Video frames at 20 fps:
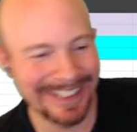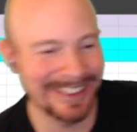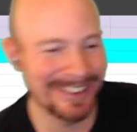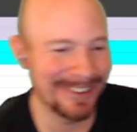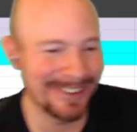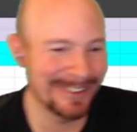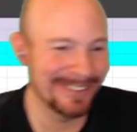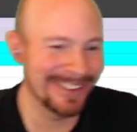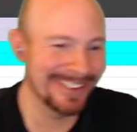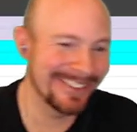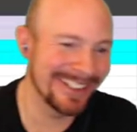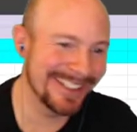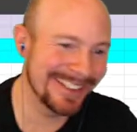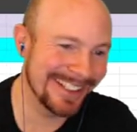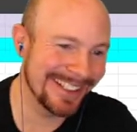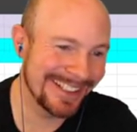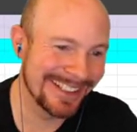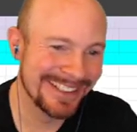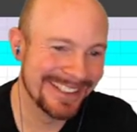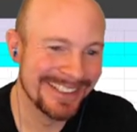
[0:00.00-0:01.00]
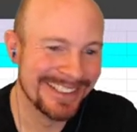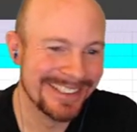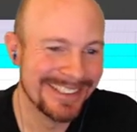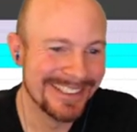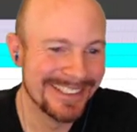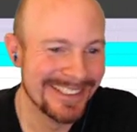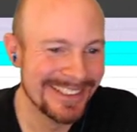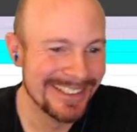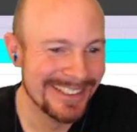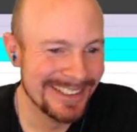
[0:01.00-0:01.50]
no human venting.
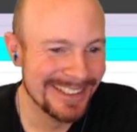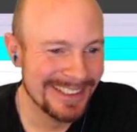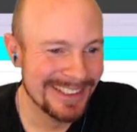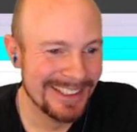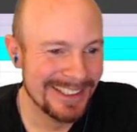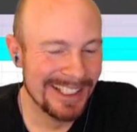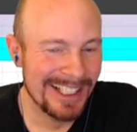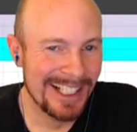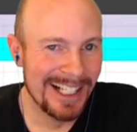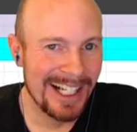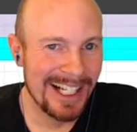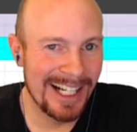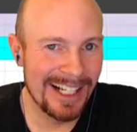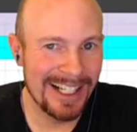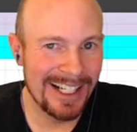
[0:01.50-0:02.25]
All